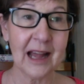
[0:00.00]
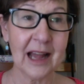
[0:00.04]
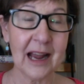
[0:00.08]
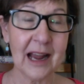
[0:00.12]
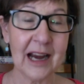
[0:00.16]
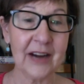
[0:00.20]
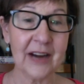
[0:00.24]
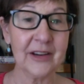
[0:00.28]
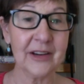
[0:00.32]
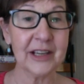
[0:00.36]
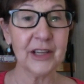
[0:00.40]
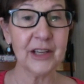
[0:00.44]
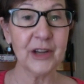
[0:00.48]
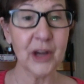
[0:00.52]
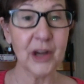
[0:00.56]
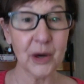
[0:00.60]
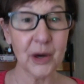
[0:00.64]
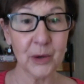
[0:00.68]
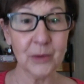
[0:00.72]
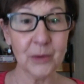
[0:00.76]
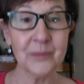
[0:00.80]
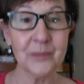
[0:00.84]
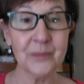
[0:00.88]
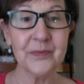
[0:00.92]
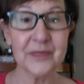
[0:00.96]
I already
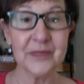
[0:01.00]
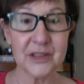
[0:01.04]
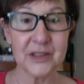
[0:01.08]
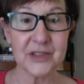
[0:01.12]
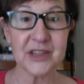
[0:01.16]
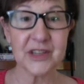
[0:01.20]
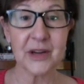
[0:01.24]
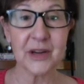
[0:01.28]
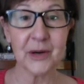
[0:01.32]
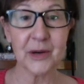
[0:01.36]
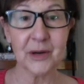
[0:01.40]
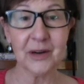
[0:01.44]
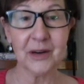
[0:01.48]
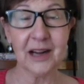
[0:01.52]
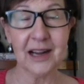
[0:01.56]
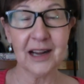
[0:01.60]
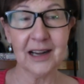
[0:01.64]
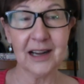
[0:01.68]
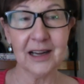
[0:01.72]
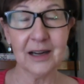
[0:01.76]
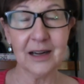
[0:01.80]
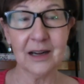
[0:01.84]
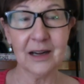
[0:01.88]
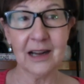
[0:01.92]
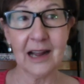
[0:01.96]
know. So
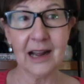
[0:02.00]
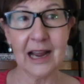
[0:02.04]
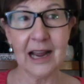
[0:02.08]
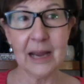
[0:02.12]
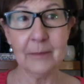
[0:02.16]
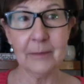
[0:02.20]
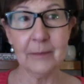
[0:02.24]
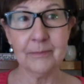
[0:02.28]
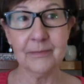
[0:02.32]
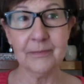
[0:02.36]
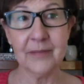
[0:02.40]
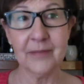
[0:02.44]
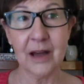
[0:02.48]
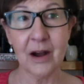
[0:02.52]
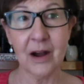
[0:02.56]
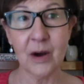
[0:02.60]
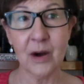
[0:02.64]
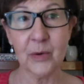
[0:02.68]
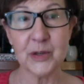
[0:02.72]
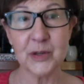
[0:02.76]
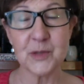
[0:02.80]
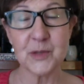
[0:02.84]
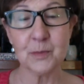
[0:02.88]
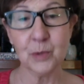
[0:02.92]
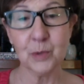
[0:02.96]
I
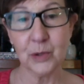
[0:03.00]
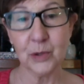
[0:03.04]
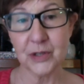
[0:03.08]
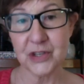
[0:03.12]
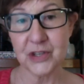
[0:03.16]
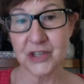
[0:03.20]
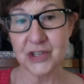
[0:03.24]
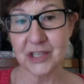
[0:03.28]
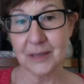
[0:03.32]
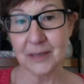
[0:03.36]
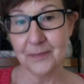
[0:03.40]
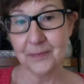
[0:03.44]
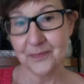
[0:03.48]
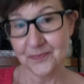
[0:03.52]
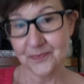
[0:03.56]
always push.